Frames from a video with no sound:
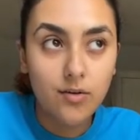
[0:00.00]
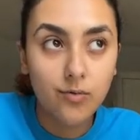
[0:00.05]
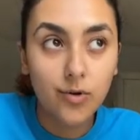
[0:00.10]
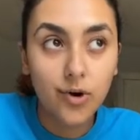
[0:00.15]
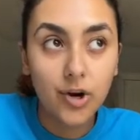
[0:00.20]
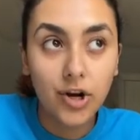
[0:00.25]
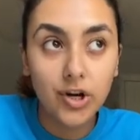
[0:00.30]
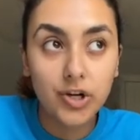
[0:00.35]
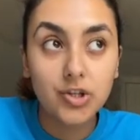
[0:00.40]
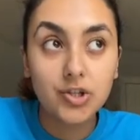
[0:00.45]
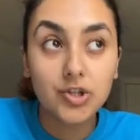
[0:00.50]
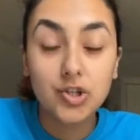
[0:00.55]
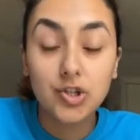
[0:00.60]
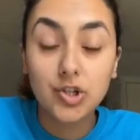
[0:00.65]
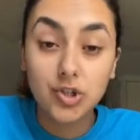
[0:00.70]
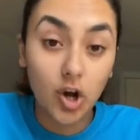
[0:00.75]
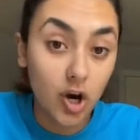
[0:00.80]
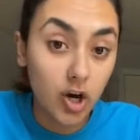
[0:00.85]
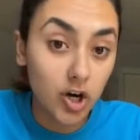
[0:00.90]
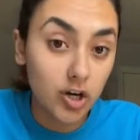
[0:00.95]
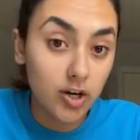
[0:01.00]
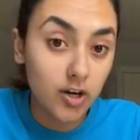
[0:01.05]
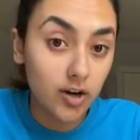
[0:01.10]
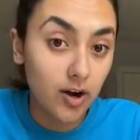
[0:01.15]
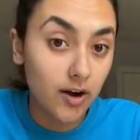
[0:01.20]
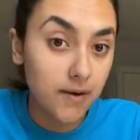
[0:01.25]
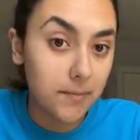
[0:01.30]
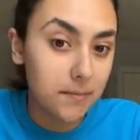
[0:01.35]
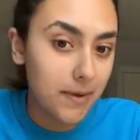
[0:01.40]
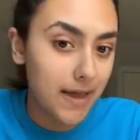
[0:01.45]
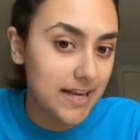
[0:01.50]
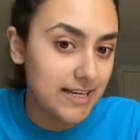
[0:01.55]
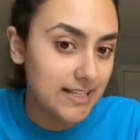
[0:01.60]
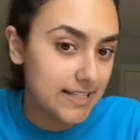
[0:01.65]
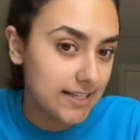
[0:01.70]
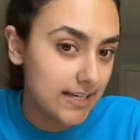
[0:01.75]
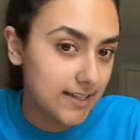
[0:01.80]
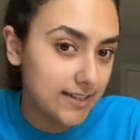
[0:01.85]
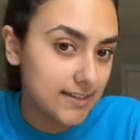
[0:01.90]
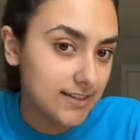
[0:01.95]
we're going to start our
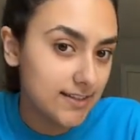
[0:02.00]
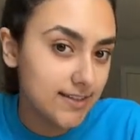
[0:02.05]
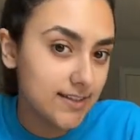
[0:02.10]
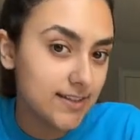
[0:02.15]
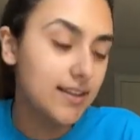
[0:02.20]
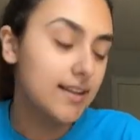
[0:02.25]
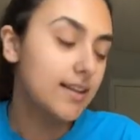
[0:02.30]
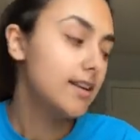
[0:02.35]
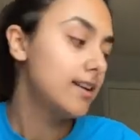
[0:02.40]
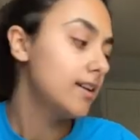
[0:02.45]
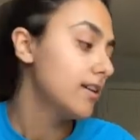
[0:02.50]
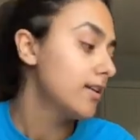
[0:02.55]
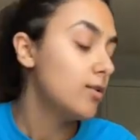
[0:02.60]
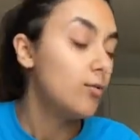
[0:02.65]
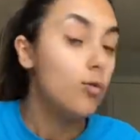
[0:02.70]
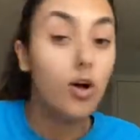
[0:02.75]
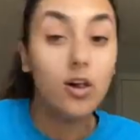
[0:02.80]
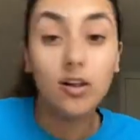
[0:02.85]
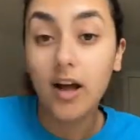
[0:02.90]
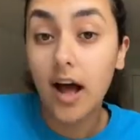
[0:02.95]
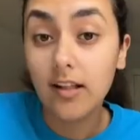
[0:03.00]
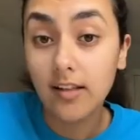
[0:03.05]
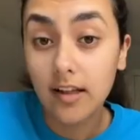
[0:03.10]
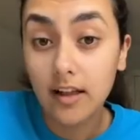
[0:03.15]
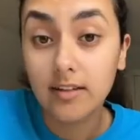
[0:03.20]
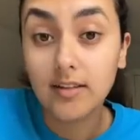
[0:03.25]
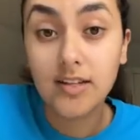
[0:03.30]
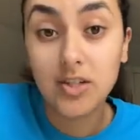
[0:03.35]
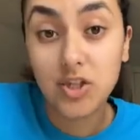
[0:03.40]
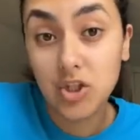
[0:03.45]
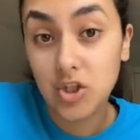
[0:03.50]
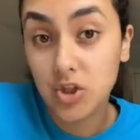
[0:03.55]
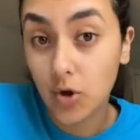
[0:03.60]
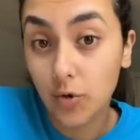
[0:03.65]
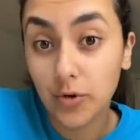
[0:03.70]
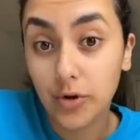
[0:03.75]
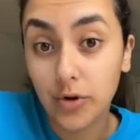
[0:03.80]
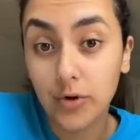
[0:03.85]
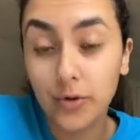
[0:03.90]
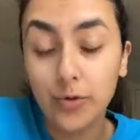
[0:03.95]
painting. Well, I'll at least
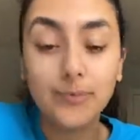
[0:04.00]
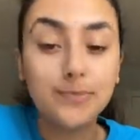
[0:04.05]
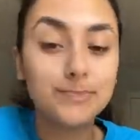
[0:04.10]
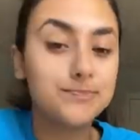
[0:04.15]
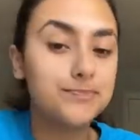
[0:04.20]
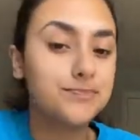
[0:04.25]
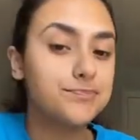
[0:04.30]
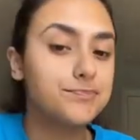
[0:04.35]
show you.